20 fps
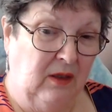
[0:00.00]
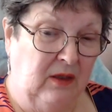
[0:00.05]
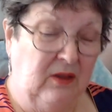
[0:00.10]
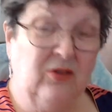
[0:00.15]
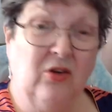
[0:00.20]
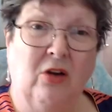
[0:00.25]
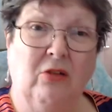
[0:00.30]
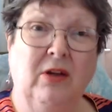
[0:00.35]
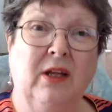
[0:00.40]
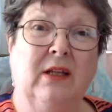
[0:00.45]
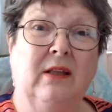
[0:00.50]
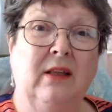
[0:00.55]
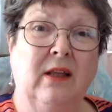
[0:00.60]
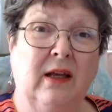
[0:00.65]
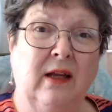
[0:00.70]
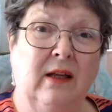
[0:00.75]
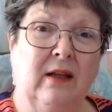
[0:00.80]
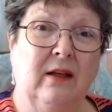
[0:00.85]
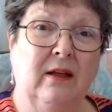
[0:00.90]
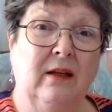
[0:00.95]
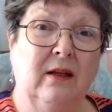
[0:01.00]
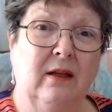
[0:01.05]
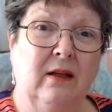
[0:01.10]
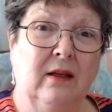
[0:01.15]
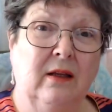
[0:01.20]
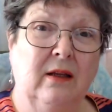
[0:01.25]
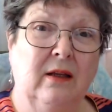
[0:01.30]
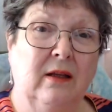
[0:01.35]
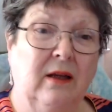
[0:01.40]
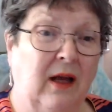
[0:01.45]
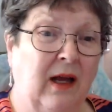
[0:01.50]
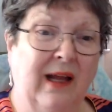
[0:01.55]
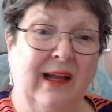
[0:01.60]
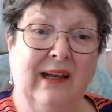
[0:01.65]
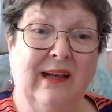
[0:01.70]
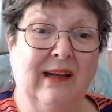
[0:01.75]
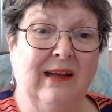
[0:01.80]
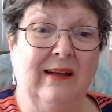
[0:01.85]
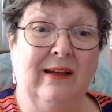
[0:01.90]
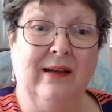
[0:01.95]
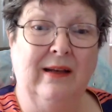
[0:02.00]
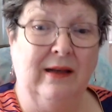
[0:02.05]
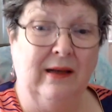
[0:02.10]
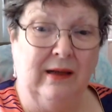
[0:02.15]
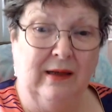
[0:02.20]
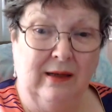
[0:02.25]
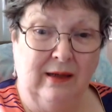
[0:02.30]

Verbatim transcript: Did y'all get that? I didn't.